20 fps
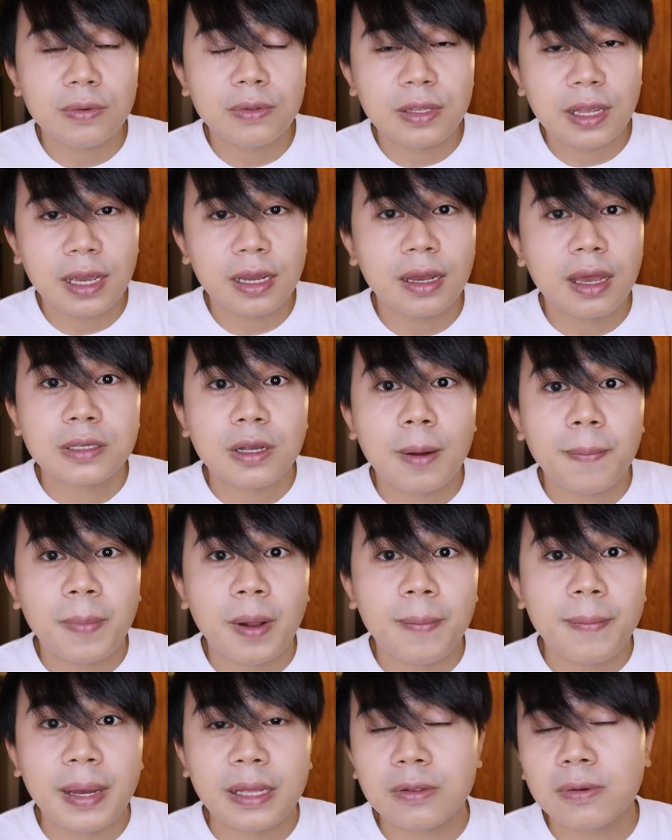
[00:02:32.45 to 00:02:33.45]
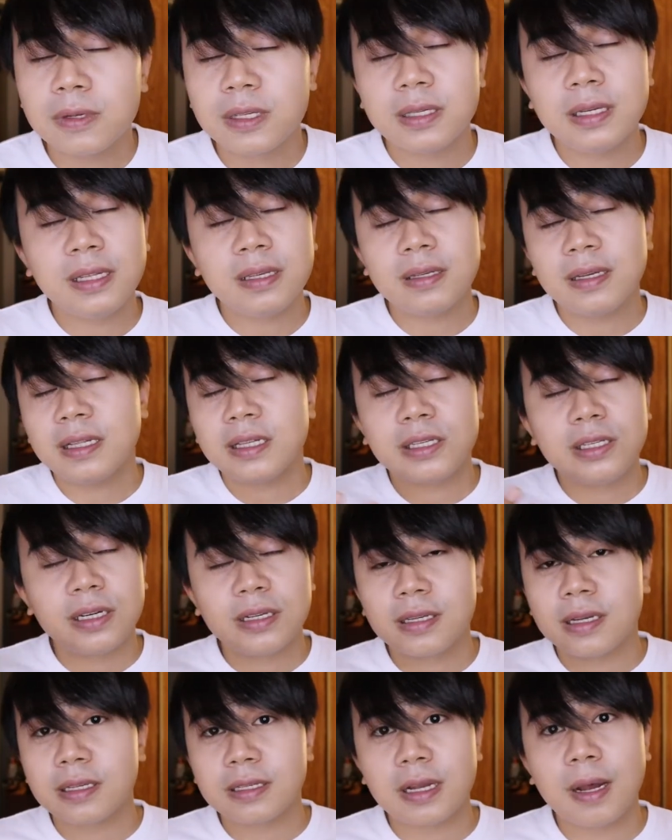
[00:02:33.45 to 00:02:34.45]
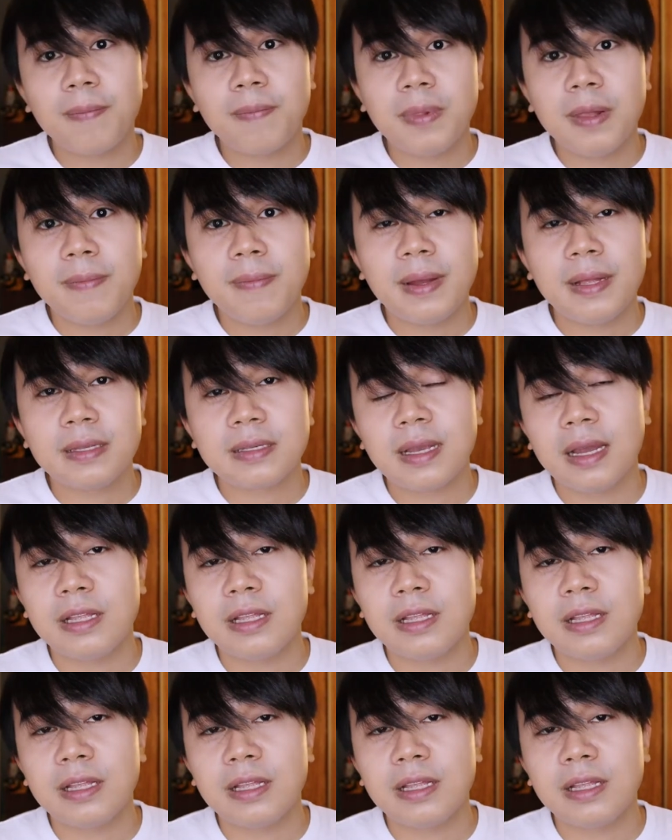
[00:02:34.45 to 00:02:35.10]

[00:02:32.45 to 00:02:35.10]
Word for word: to to take supplemento since it's just a supplement